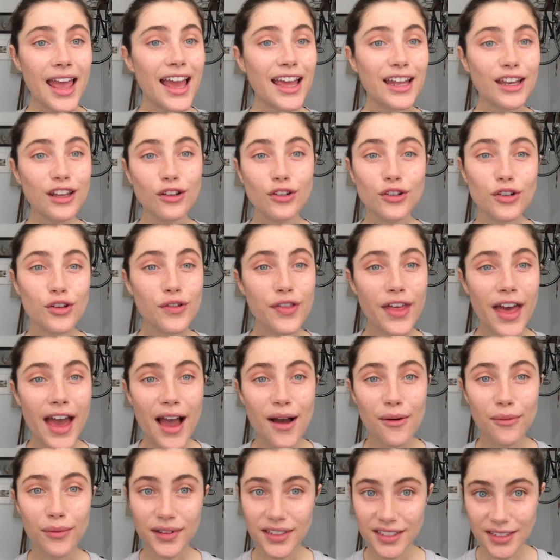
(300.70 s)
And you do
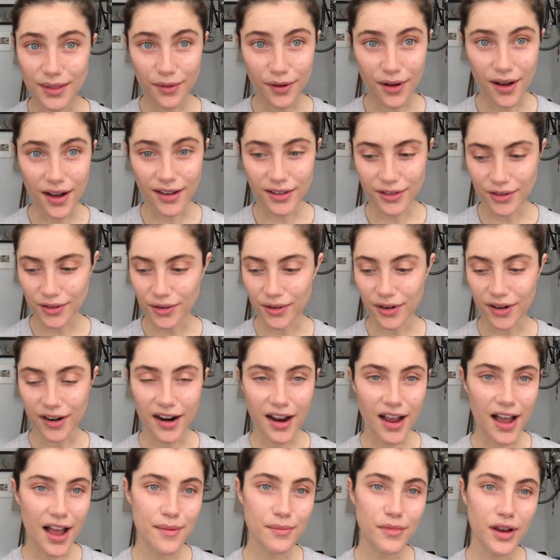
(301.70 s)
that with some
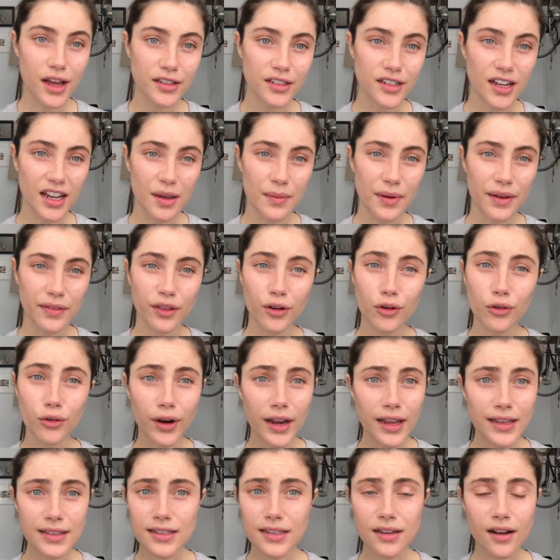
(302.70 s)
contour. I'm not talking about the
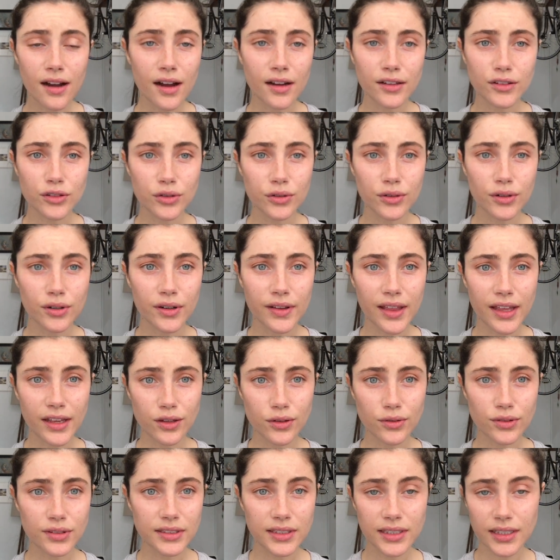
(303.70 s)
crazy contour that
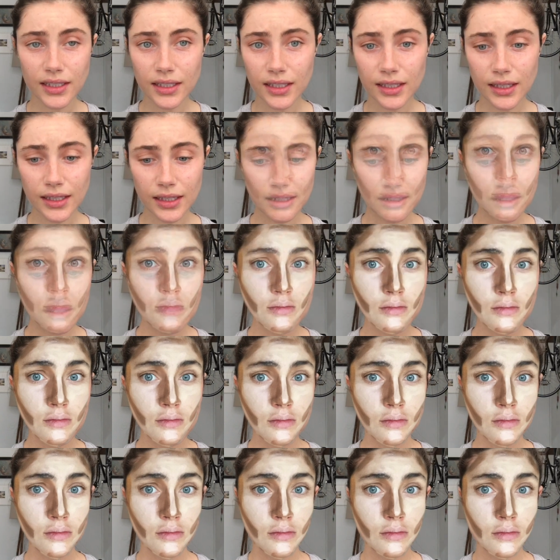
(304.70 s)
you see
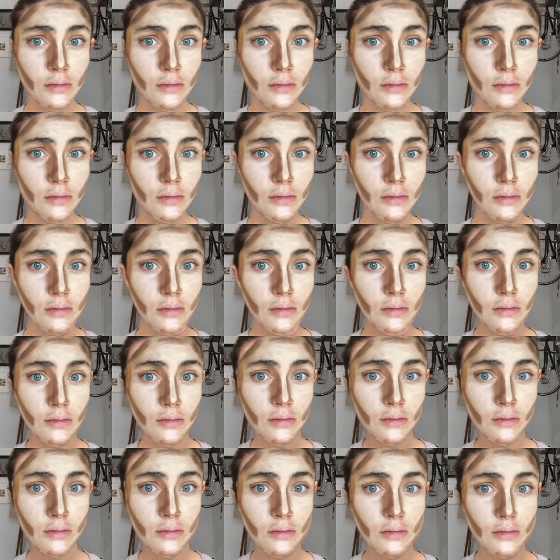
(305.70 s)
on the
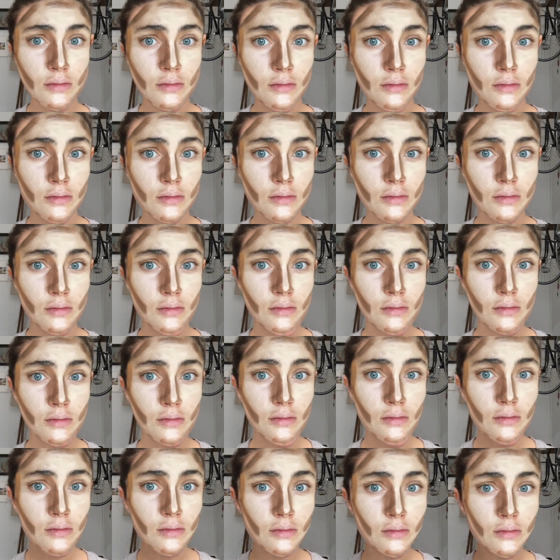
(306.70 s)
how-tos on Instagram where
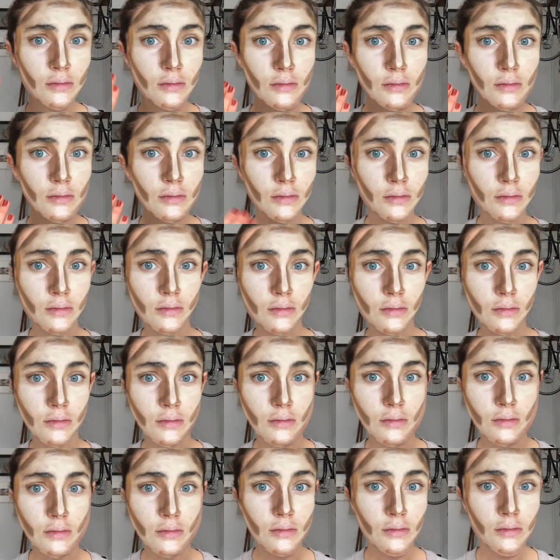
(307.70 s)
they really sculpt your
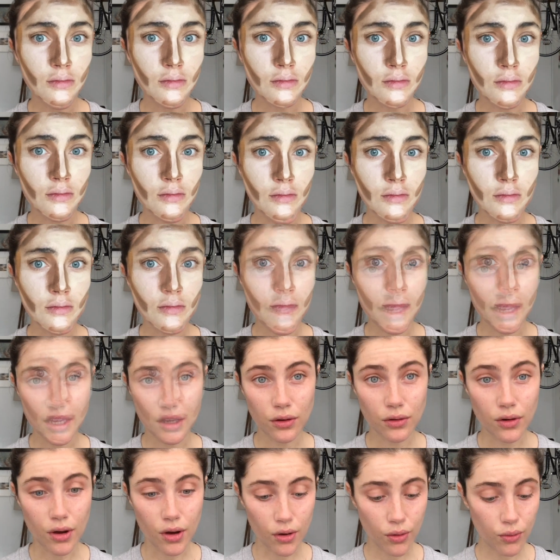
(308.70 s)
whole face and next thing
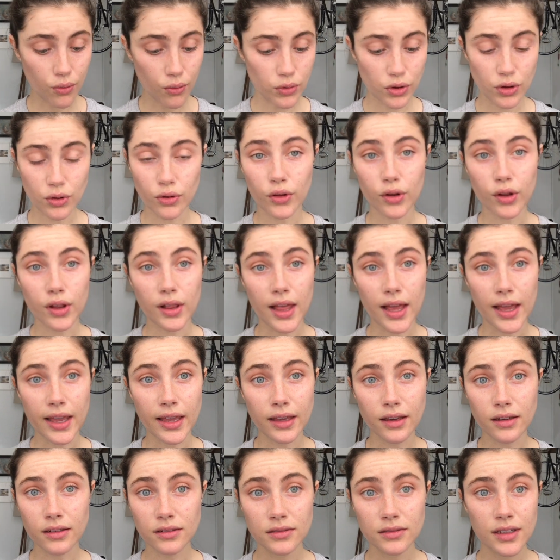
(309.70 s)
you know you look like
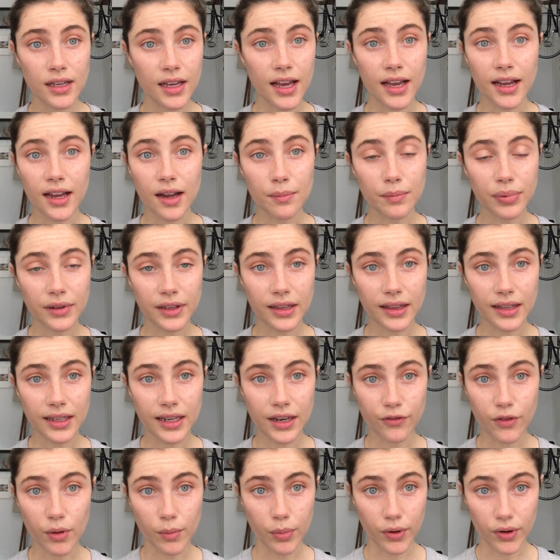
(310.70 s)
a completely
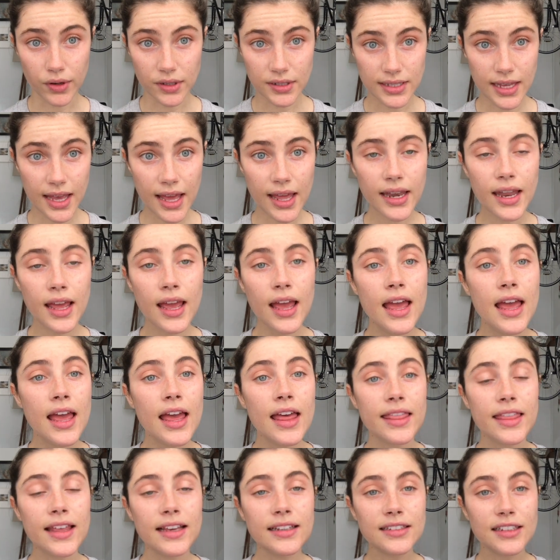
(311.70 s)
different person.
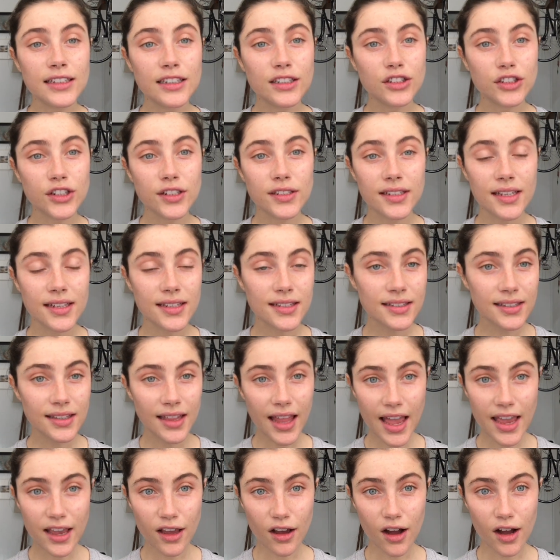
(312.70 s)
This is just a
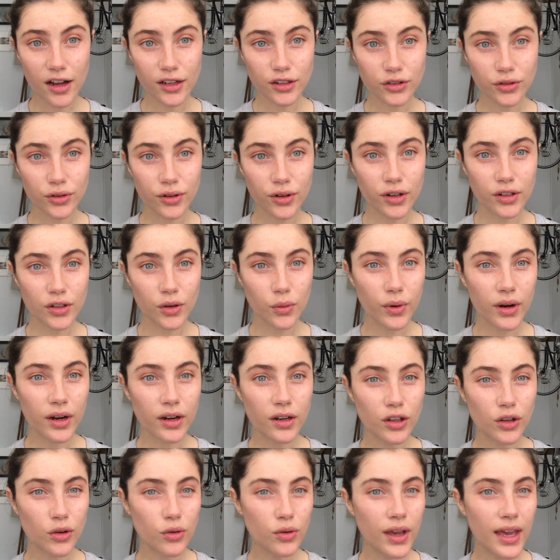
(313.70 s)
slight contour to where
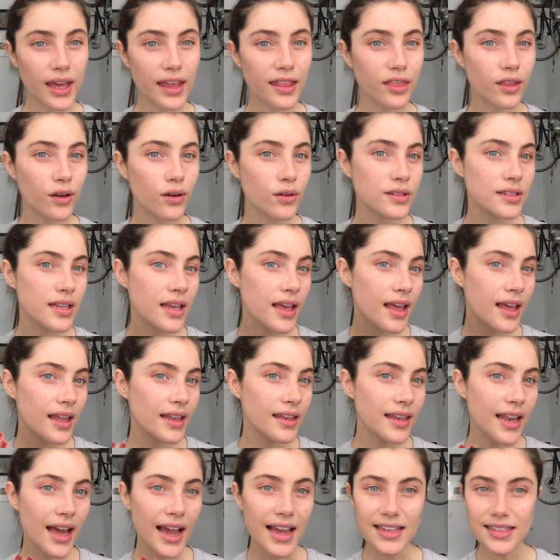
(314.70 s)
you get those
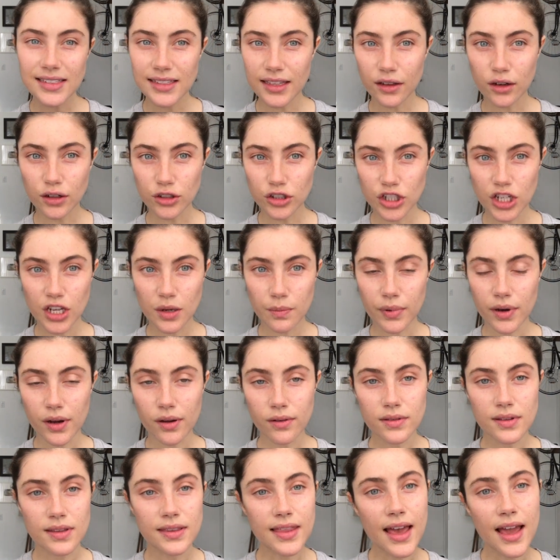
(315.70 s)
nice little
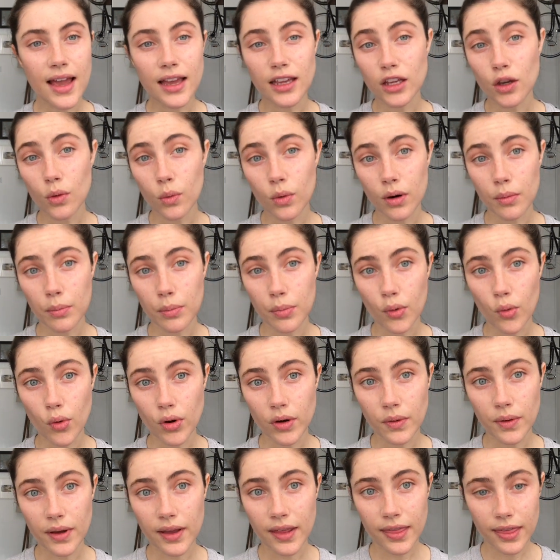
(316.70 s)
cheekbones that you weren't
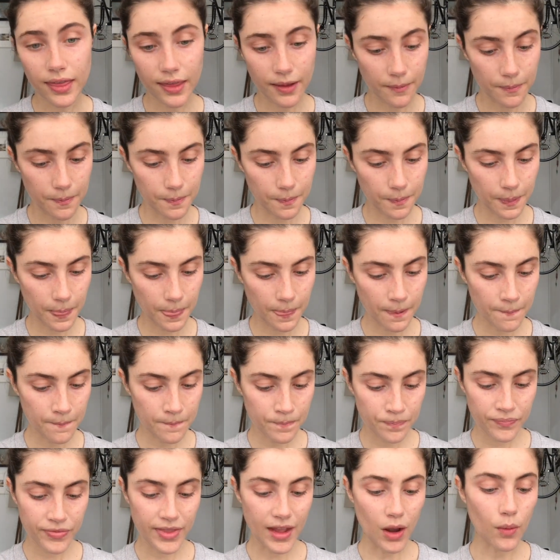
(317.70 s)
born with.
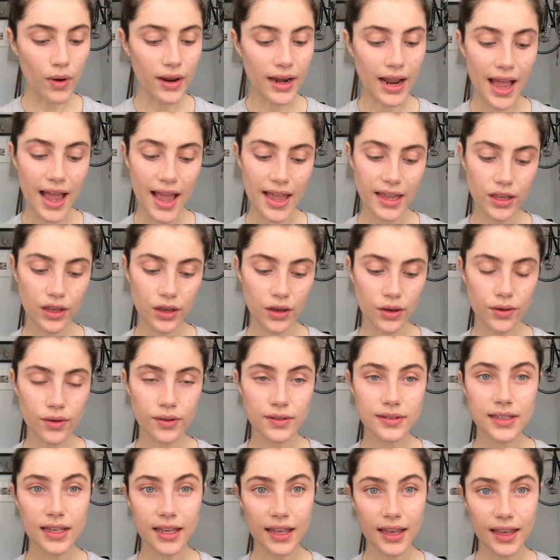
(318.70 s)
Now what I
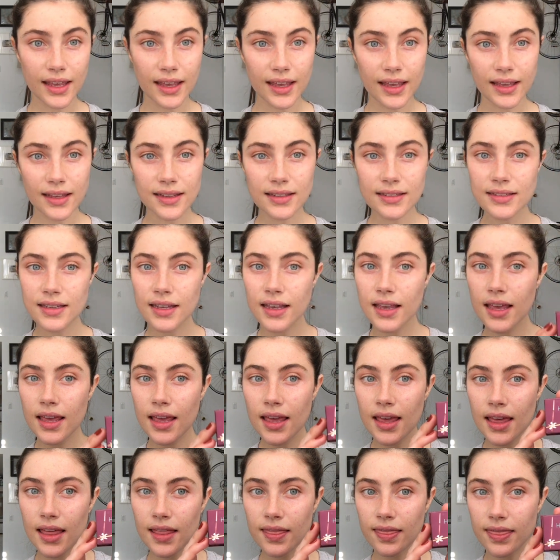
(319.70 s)
use is
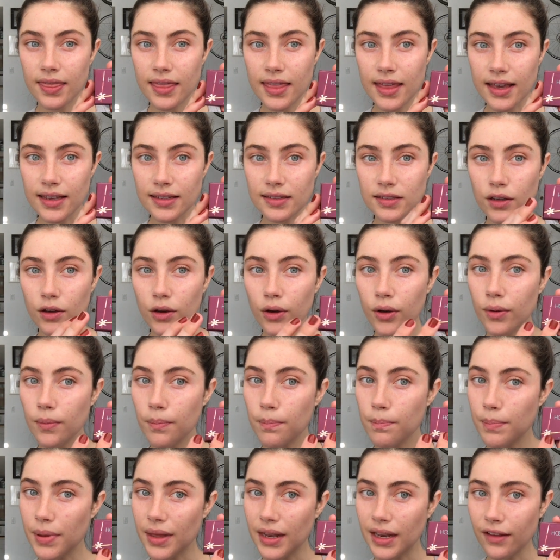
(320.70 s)
this
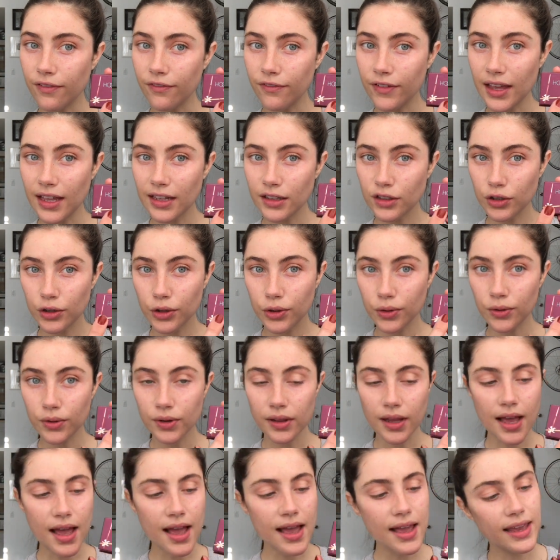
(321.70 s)
Benefit
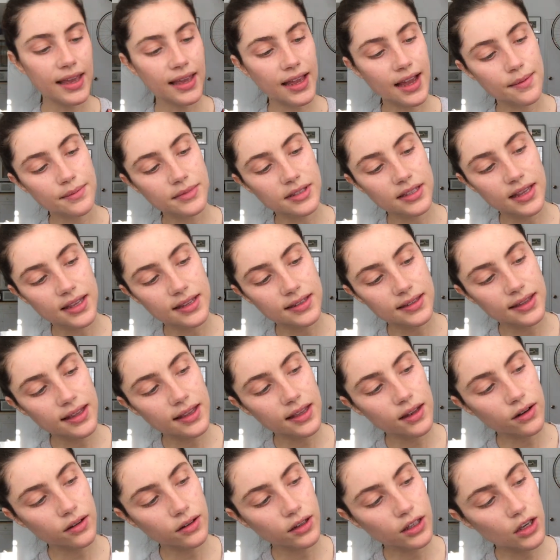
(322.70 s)
Hoola. It comes in this
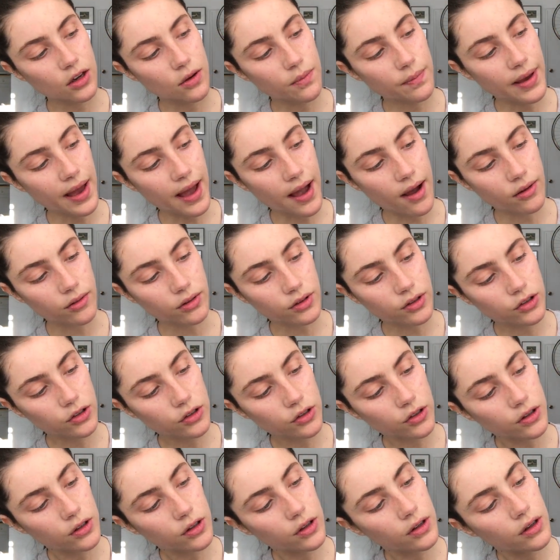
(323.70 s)
little cute
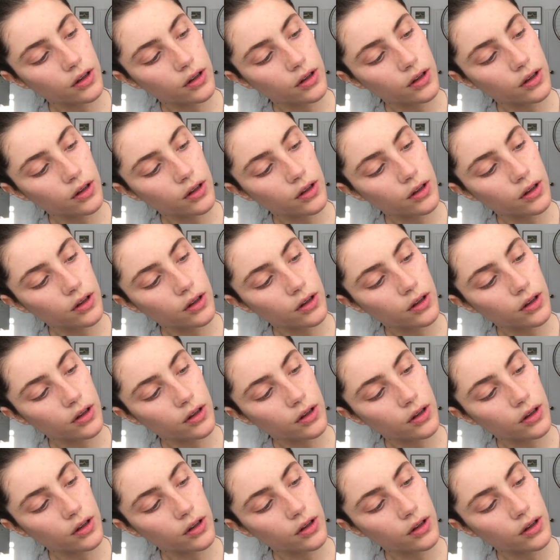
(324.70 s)
pouch.